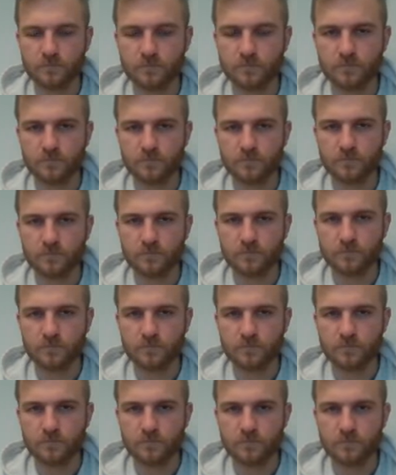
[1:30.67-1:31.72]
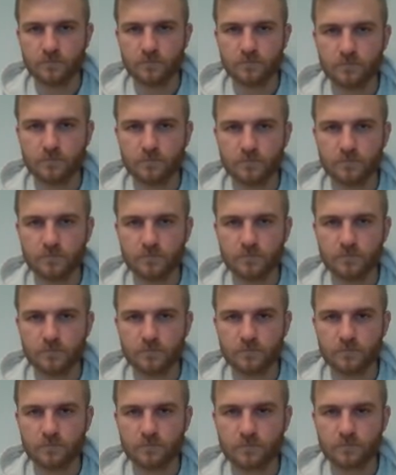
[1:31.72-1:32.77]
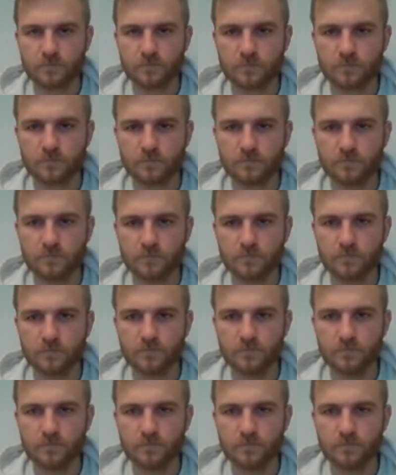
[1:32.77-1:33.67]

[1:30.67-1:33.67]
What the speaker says: (silence)